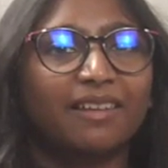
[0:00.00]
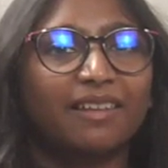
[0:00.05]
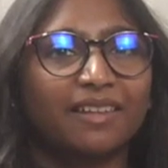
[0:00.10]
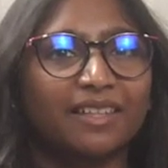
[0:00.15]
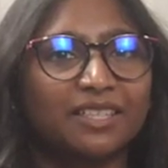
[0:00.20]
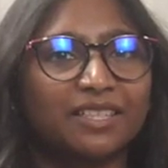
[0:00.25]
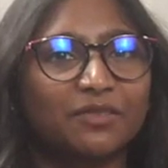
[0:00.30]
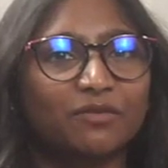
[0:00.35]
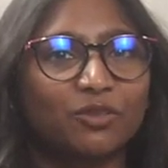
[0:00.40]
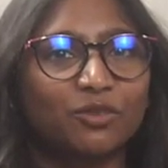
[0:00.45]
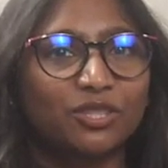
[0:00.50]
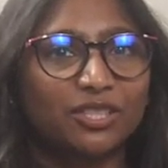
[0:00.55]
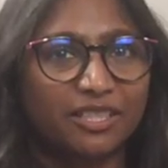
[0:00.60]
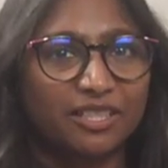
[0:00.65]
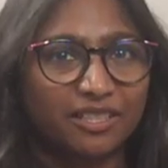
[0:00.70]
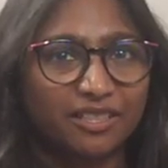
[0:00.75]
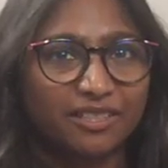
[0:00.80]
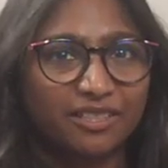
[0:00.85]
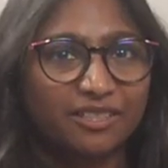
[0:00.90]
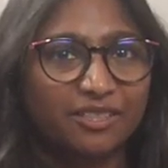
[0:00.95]
That's it for
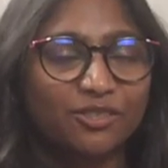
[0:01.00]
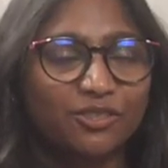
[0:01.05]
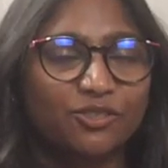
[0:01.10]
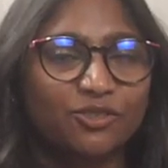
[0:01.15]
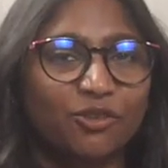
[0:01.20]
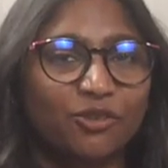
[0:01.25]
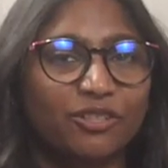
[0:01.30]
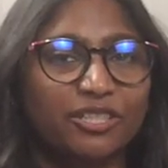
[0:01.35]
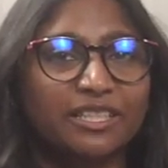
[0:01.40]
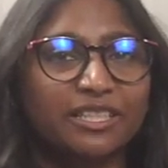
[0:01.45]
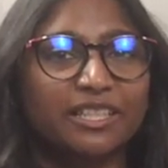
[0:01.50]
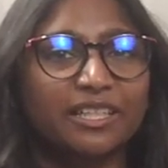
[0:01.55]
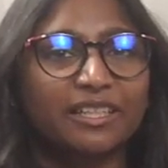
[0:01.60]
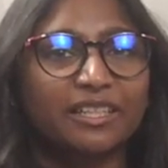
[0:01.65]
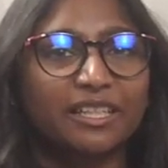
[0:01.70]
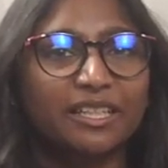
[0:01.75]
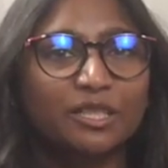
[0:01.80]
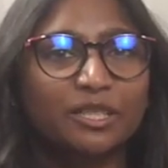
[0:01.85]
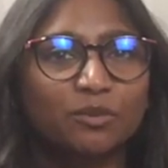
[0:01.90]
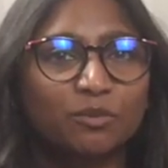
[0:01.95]
today. Join us again
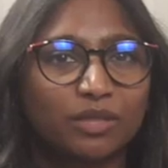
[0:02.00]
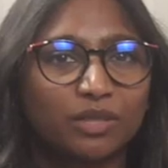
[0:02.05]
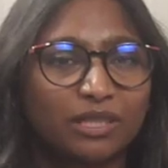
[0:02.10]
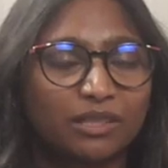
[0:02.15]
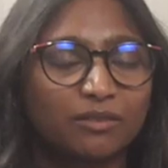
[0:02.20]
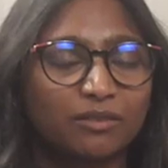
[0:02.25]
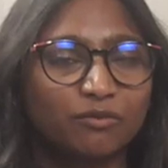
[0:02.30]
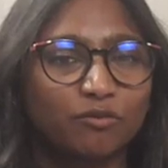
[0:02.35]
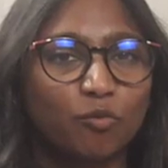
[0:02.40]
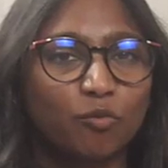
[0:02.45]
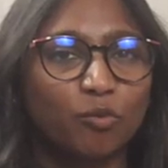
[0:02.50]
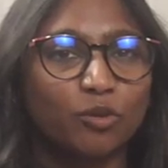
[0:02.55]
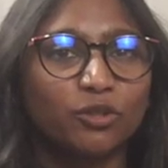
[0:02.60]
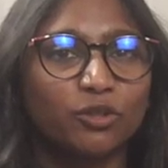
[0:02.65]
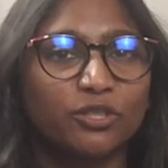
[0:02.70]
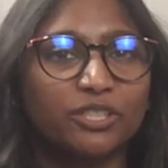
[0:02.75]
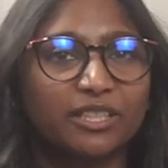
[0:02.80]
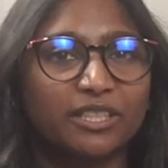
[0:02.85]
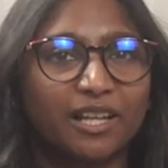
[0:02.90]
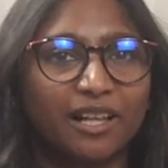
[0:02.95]
next week for more
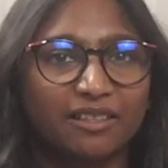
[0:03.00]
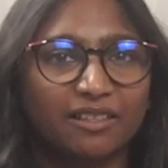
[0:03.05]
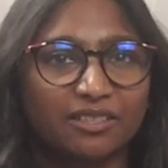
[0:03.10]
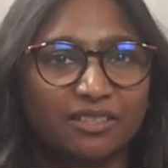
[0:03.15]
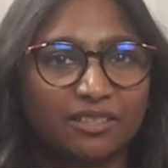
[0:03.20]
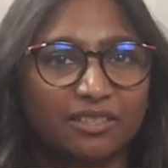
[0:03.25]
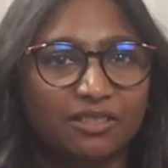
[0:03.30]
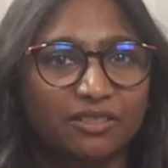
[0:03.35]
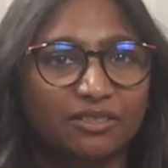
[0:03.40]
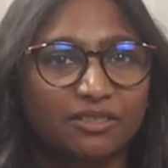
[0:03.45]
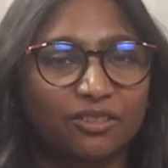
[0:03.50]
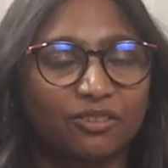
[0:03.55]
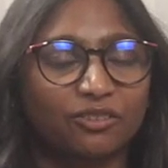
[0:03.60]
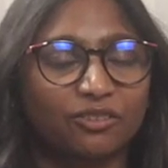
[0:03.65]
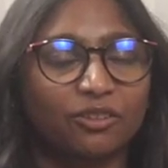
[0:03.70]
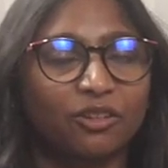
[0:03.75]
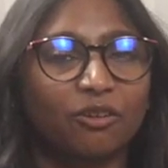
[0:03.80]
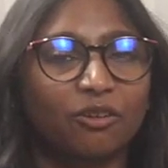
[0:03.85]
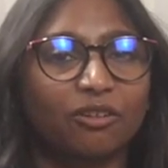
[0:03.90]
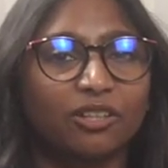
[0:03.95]
news analysis on
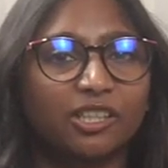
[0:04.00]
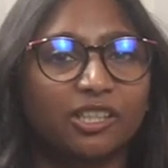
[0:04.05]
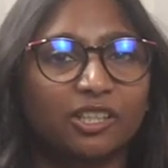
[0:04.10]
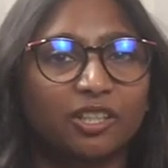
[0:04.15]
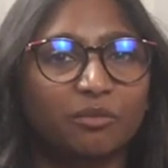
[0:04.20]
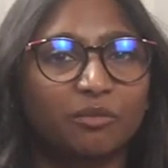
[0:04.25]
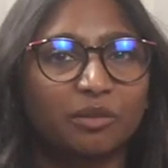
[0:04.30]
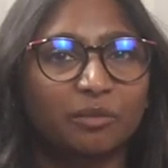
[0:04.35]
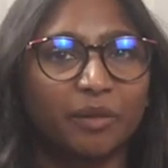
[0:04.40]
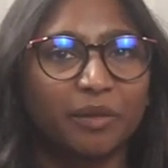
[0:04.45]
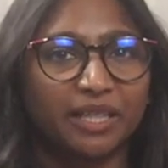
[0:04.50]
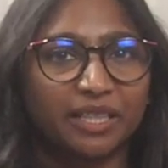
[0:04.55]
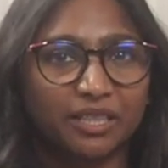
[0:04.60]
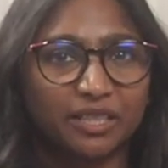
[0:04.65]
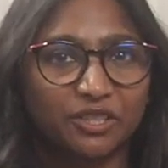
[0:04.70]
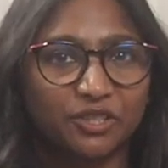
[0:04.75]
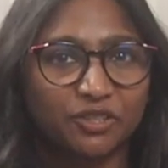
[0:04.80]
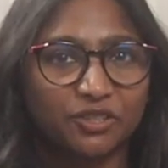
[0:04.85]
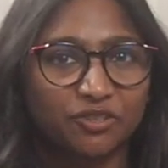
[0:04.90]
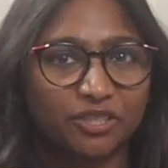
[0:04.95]
the local and global mining
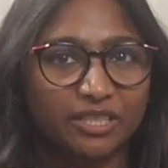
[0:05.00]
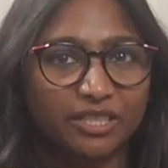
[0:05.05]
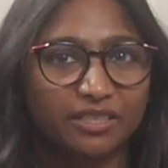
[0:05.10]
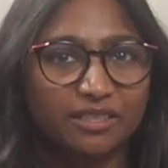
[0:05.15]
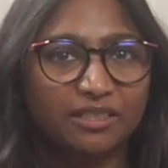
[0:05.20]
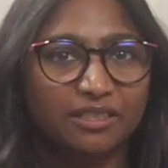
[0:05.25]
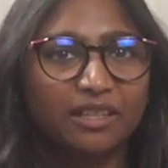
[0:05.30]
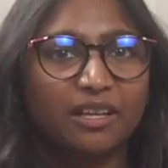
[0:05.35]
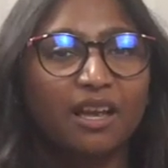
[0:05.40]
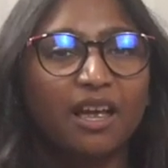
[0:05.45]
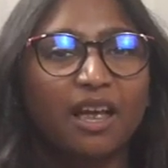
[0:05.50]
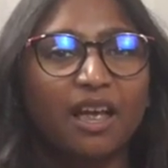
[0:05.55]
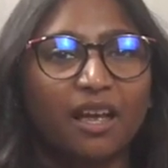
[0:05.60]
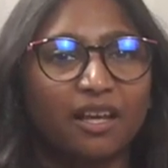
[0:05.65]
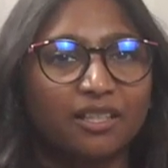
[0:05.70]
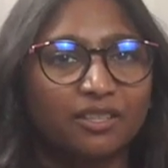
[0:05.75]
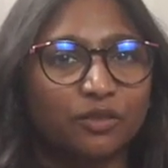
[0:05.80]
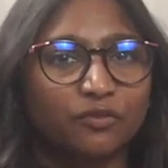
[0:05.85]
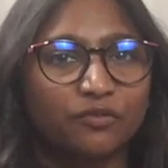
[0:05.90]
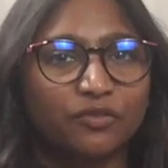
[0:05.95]
industries.
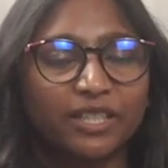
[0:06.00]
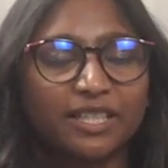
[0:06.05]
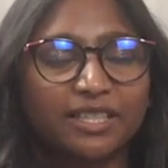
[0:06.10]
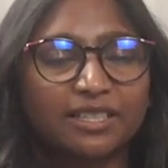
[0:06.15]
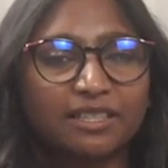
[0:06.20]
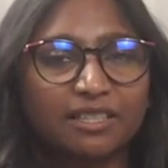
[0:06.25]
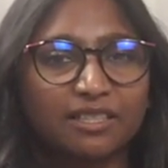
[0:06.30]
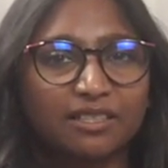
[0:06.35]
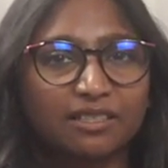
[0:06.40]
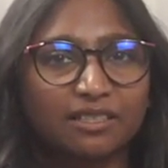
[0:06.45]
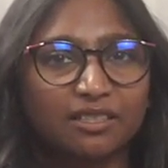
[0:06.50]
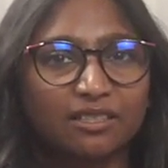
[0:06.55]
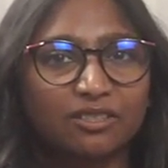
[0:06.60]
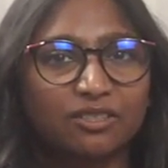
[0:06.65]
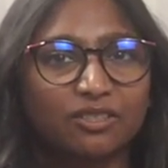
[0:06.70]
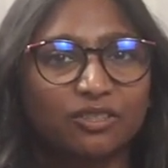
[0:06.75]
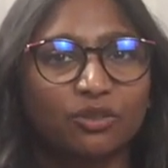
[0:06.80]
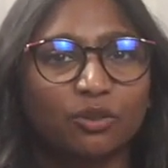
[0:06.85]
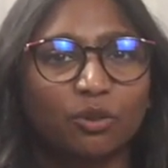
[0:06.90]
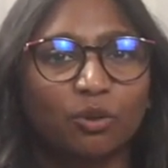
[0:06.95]
And don't forget to listen
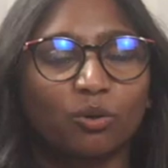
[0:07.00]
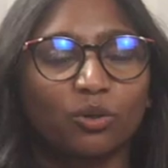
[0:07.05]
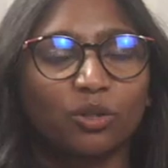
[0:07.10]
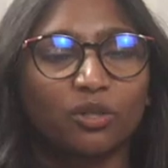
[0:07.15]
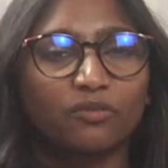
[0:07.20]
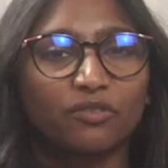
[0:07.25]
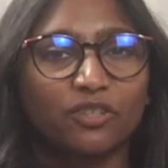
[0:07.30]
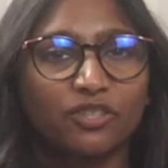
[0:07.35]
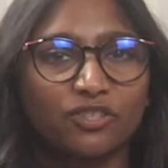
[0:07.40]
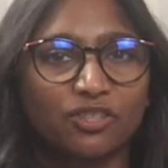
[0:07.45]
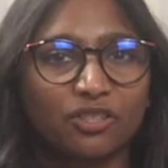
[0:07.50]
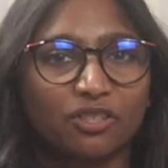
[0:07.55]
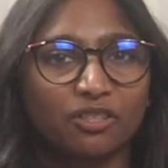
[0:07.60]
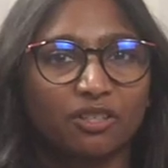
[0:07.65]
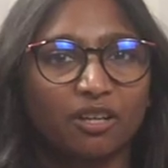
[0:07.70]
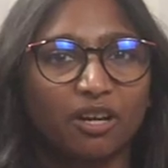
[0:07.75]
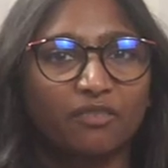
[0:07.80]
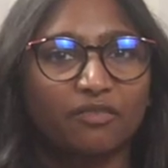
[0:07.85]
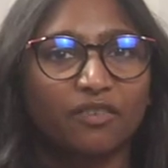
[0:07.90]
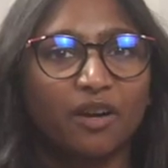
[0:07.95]
to the audio version
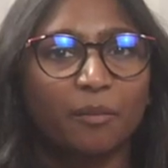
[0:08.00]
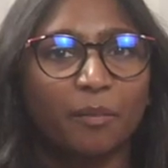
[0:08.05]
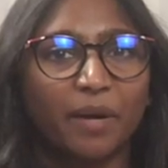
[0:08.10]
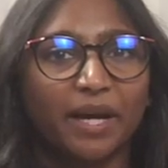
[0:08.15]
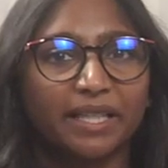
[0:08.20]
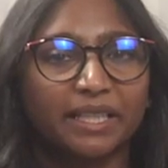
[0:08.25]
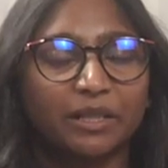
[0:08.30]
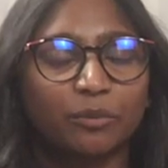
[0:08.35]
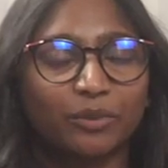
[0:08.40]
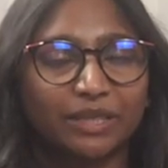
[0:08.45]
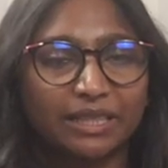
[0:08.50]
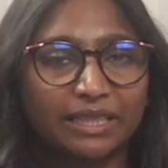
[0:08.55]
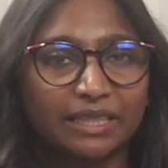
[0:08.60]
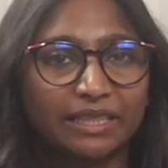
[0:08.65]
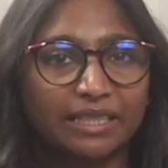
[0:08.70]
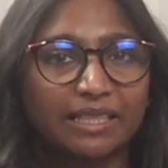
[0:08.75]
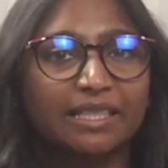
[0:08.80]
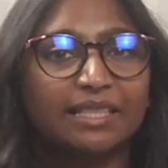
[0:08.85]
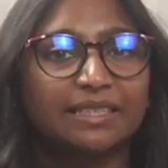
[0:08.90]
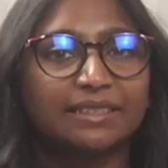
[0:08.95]
of our Mining
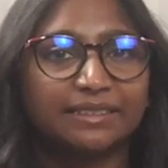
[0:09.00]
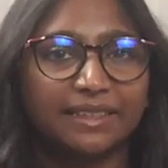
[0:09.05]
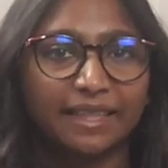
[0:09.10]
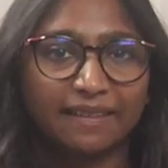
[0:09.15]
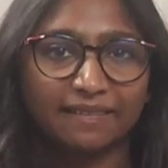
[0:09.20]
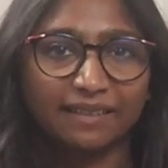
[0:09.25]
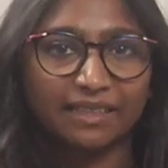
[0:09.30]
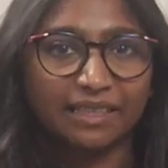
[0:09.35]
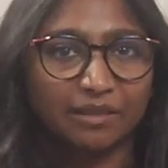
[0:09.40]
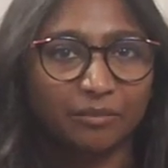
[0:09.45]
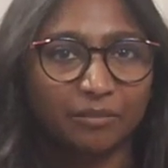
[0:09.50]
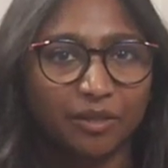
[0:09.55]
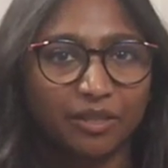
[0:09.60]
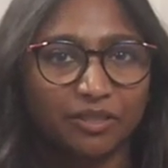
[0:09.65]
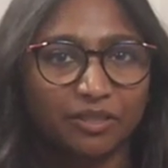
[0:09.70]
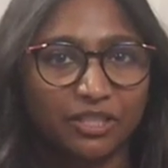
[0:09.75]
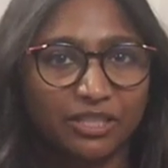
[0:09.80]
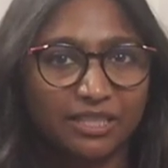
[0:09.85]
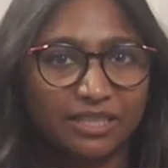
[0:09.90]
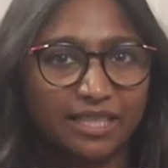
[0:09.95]
Weekly daily email
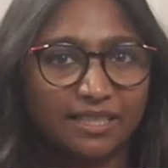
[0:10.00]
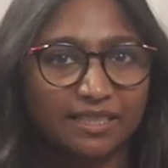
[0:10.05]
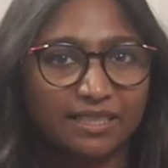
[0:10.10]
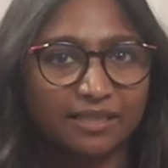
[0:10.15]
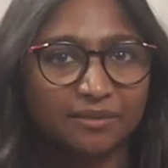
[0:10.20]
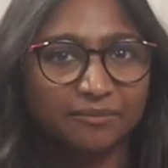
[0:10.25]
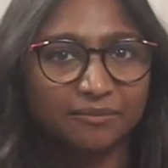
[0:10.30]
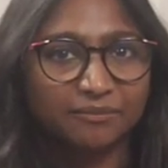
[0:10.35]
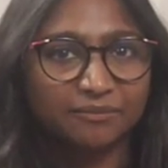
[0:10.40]
newsletter.